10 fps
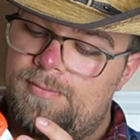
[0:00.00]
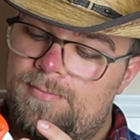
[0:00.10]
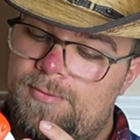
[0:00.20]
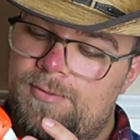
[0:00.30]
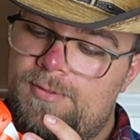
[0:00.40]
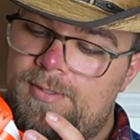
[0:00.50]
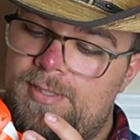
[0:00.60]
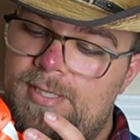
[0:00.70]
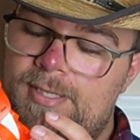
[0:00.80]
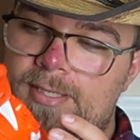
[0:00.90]
would you look at
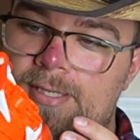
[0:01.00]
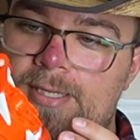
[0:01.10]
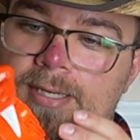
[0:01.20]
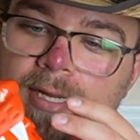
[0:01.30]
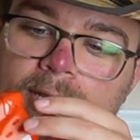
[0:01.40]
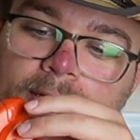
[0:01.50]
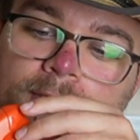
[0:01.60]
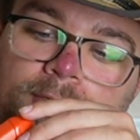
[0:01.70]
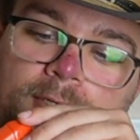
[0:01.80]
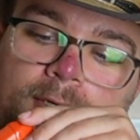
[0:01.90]
that? You get 8
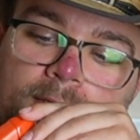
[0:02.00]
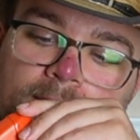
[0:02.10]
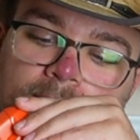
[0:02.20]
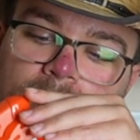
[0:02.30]
shots